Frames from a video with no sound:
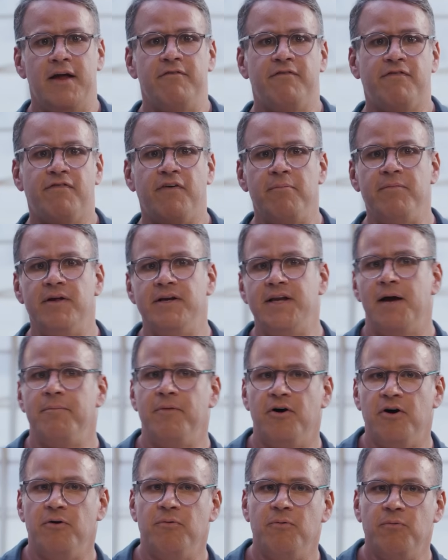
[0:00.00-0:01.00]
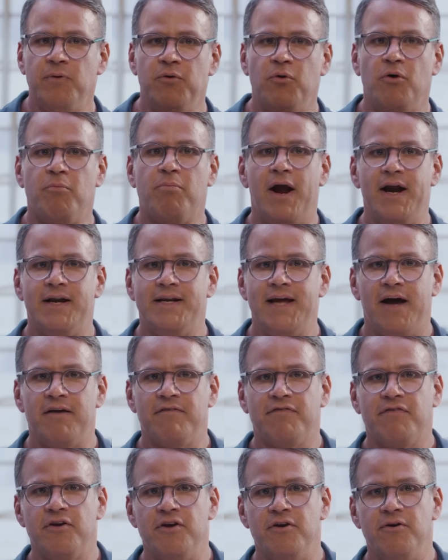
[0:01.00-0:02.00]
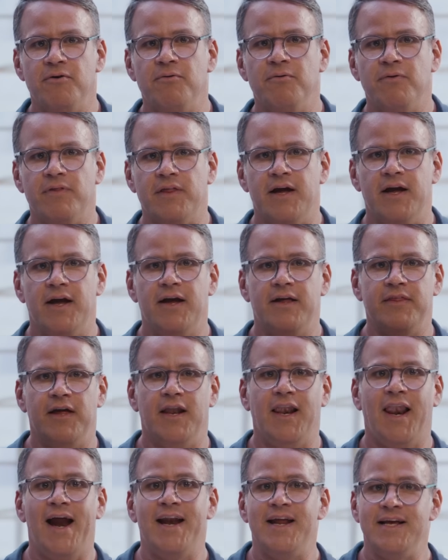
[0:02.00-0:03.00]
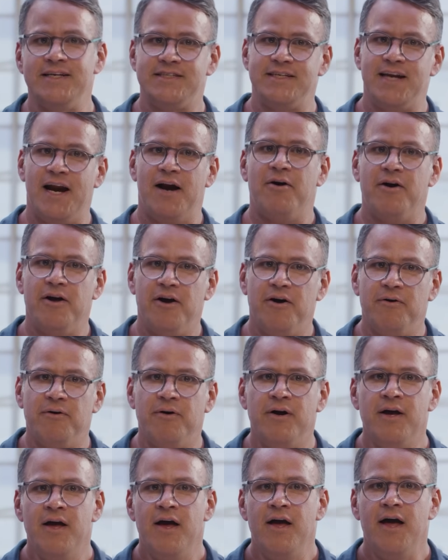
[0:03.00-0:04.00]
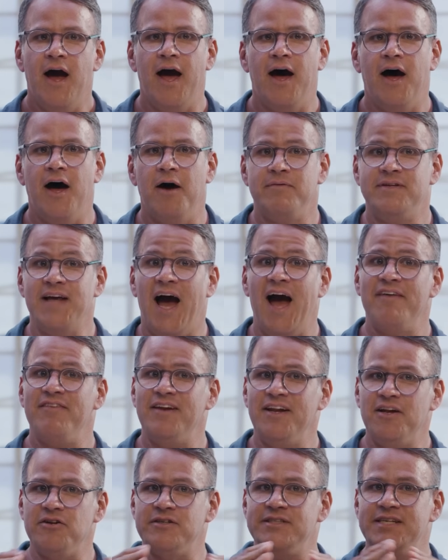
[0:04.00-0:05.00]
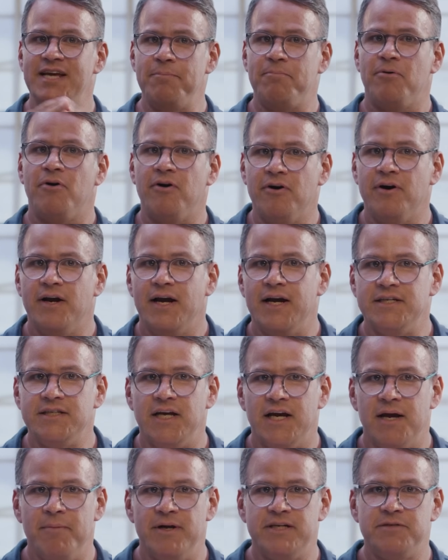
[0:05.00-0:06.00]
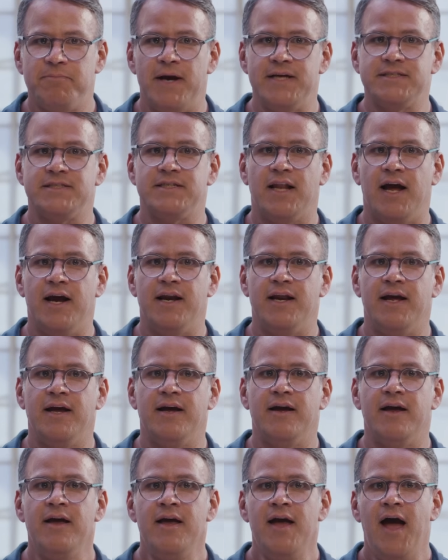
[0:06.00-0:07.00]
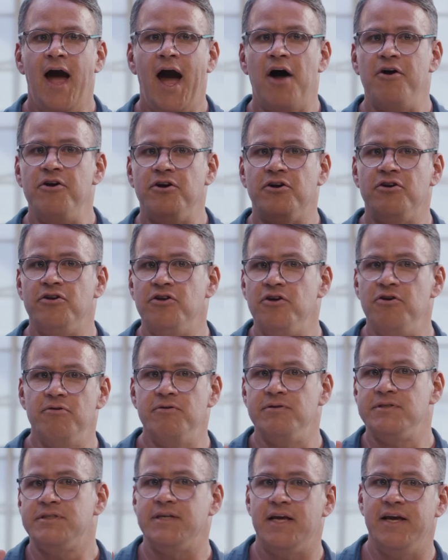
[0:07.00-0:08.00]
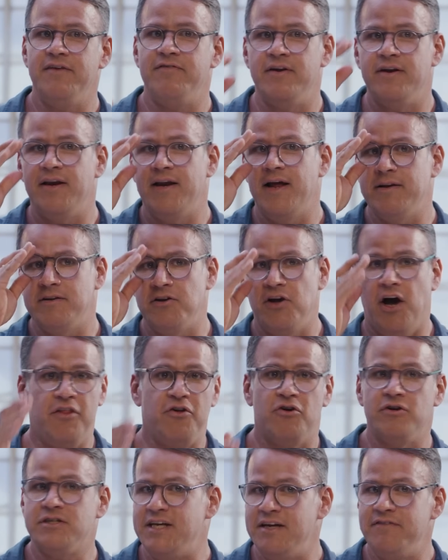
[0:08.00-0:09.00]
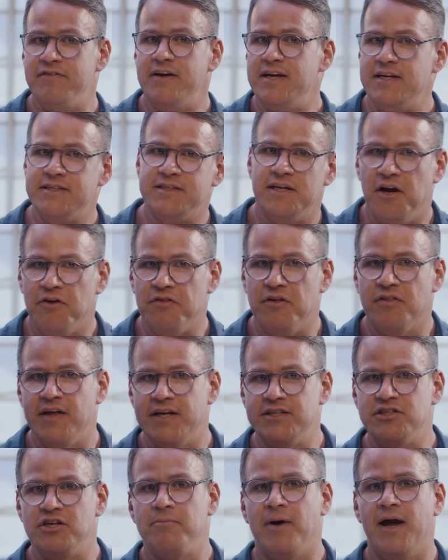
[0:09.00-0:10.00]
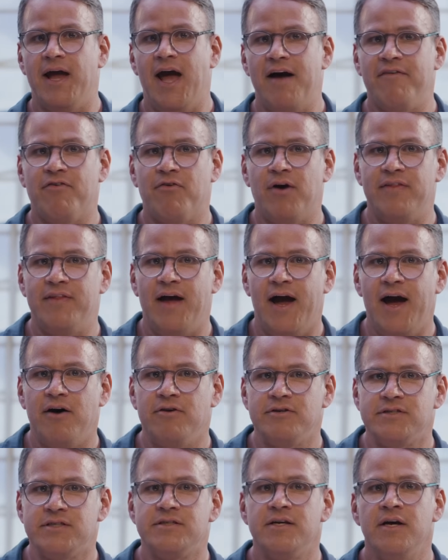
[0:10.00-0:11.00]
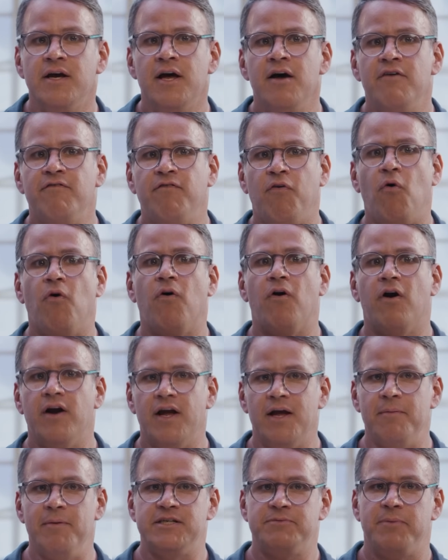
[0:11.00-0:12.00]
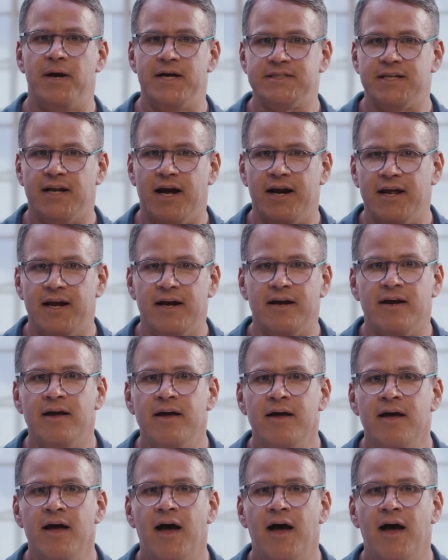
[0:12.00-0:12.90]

Then from the demo, we will break down for you the lighting scenario, dive a little deeper into image-based lighting, how you could use even other TVs and other things you might have around the house for image-based lighting,